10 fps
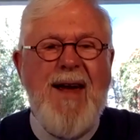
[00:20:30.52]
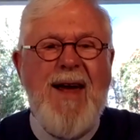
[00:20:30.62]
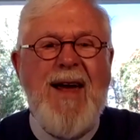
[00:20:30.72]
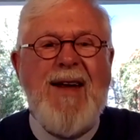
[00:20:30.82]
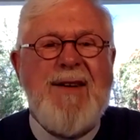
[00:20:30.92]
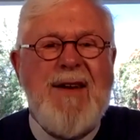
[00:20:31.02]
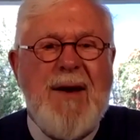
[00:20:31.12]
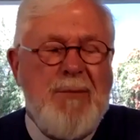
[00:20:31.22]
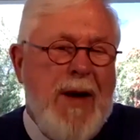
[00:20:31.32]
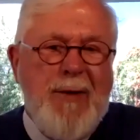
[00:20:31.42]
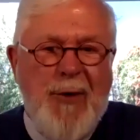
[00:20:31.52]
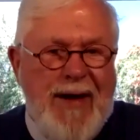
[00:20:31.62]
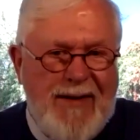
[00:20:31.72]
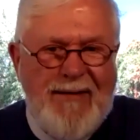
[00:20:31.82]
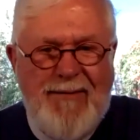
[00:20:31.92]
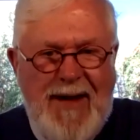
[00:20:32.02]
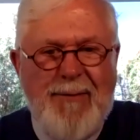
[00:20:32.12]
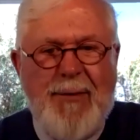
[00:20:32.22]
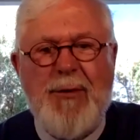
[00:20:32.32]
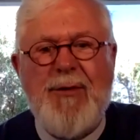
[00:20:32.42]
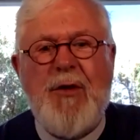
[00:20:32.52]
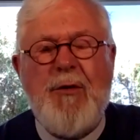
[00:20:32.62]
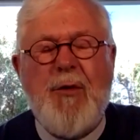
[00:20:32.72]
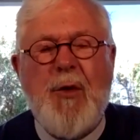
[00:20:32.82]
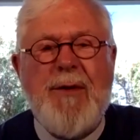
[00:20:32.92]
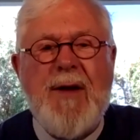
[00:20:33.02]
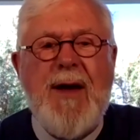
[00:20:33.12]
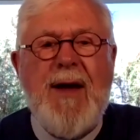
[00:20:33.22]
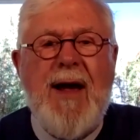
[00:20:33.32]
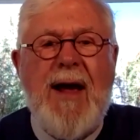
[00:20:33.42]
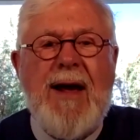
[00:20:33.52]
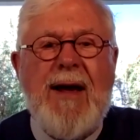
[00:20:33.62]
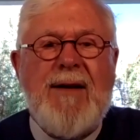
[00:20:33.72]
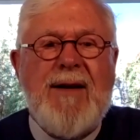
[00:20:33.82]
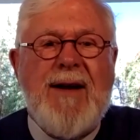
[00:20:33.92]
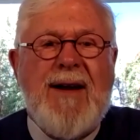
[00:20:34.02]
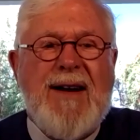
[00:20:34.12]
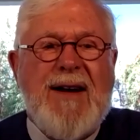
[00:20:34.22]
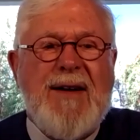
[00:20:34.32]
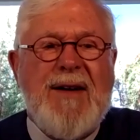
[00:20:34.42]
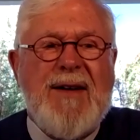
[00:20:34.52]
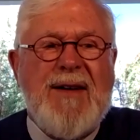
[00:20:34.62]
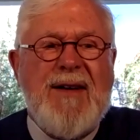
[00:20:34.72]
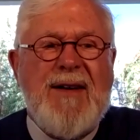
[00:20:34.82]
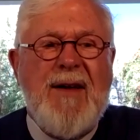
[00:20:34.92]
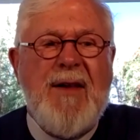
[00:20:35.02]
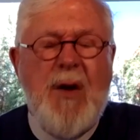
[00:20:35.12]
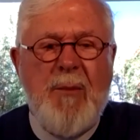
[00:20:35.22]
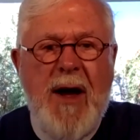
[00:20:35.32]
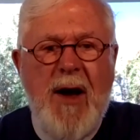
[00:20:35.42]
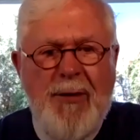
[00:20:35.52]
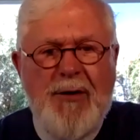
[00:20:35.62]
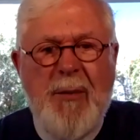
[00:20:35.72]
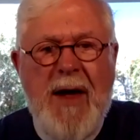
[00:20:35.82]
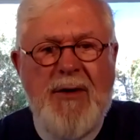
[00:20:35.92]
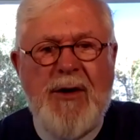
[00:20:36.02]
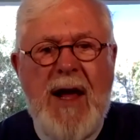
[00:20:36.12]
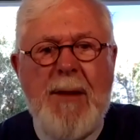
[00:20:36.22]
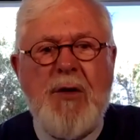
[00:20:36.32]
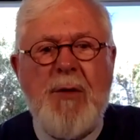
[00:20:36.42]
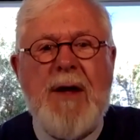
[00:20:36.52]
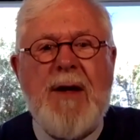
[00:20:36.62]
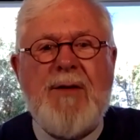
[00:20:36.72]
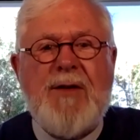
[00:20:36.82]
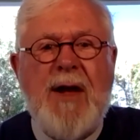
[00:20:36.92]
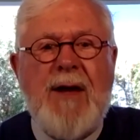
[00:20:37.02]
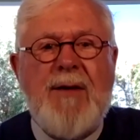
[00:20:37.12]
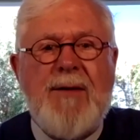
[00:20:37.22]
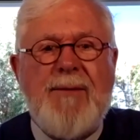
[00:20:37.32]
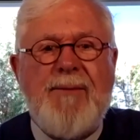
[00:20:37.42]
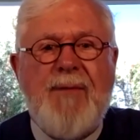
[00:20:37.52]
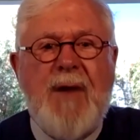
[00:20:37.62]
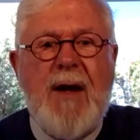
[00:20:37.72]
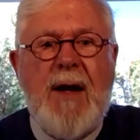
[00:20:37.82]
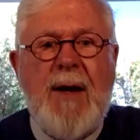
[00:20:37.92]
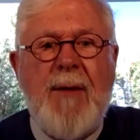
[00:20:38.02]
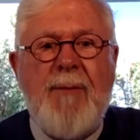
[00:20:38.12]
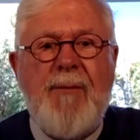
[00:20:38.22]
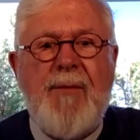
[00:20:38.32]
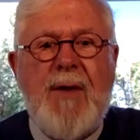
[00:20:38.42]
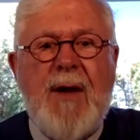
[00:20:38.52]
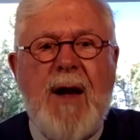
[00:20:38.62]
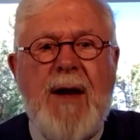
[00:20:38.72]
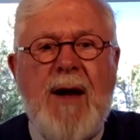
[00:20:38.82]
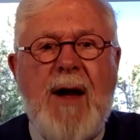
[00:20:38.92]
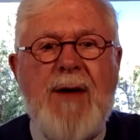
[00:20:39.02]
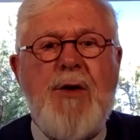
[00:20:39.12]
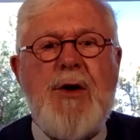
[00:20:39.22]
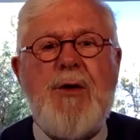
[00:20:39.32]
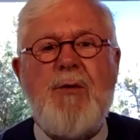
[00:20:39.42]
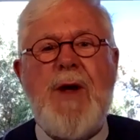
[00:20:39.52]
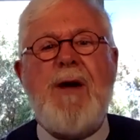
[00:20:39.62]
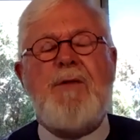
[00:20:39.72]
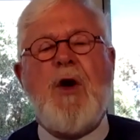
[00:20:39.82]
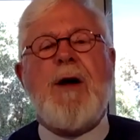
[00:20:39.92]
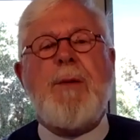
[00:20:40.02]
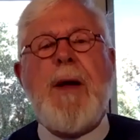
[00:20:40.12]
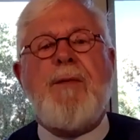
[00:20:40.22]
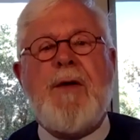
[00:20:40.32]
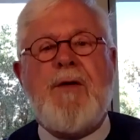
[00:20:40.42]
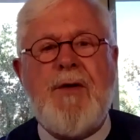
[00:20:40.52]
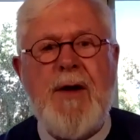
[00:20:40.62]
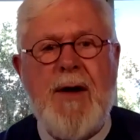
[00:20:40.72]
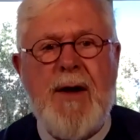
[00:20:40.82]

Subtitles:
and pay rent and get food and so forth. And my office manager came to me and said, I know we haven't talked about this,